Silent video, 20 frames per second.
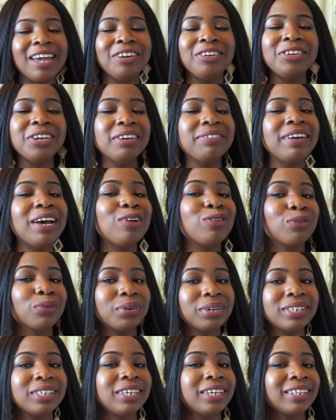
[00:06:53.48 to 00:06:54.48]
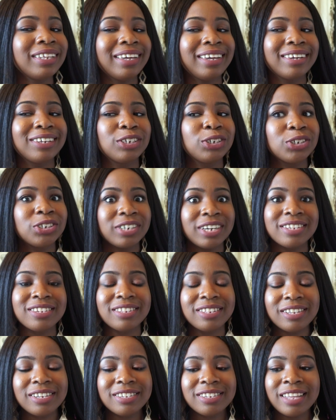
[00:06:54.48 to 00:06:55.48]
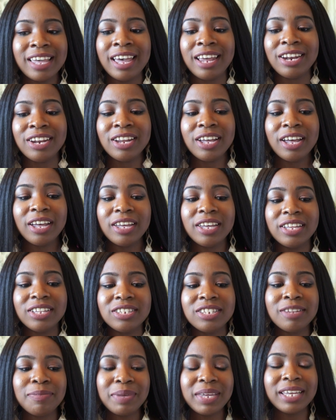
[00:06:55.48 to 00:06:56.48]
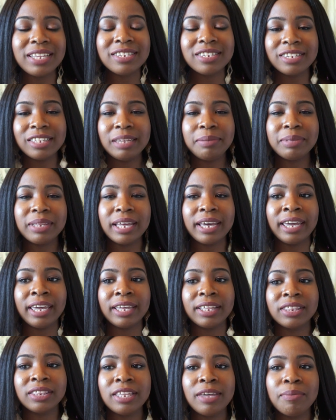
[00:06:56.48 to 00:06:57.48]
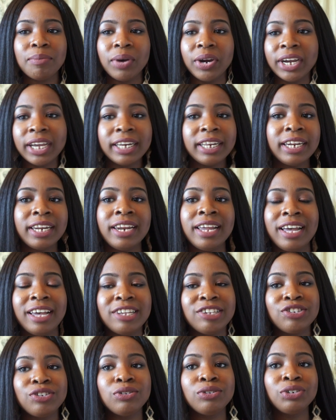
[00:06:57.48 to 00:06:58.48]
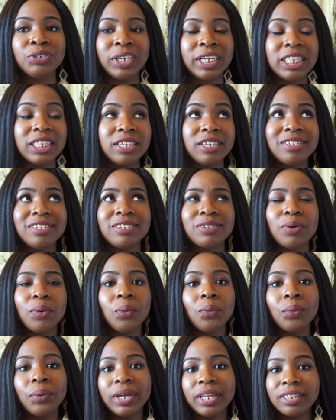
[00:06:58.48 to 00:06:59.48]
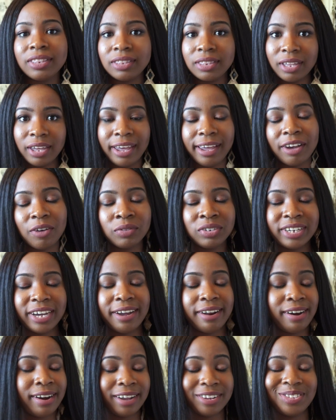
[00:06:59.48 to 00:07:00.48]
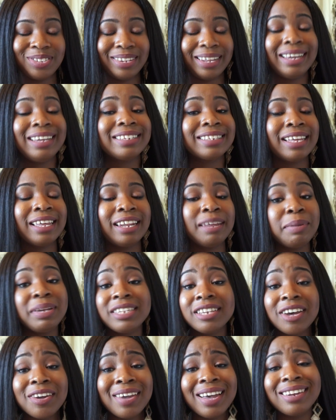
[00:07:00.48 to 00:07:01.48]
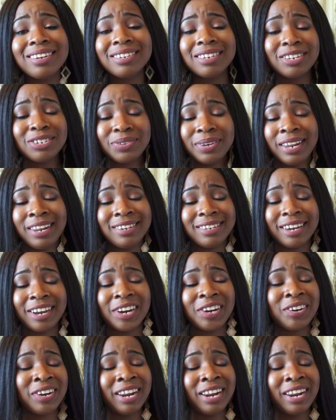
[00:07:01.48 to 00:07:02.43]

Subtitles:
know if I really like trust this. And to me, it seemed like they marketed it as you drink this with diet and exercise. And let me tell you, I did not do any diet and